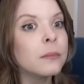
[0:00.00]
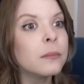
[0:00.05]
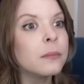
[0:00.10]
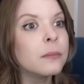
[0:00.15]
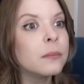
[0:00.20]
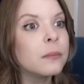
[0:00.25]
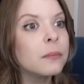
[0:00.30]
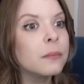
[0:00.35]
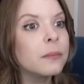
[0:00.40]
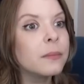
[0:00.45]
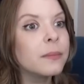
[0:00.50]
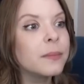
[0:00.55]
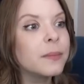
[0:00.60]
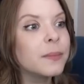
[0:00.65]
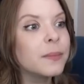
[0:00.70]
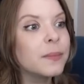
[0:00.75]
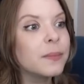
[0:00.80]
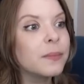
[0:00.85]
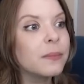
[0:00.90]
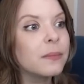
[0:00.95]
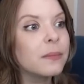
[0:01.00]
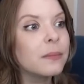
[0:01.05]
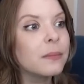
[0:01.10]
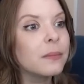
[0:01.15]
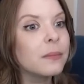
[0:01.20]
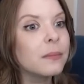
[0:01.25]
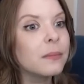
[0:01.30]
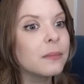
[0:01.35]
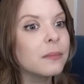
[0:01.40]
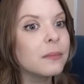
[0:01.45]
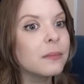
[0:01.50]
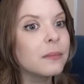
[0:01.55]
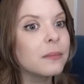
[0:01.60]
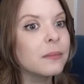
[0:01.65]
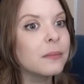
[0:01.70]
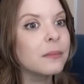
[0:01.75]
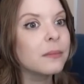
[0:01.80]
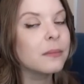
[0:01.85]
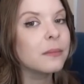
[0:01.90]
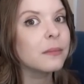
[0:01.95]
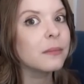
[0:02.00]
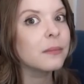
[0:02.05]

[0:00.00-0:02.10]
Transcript: This person isn't speaking.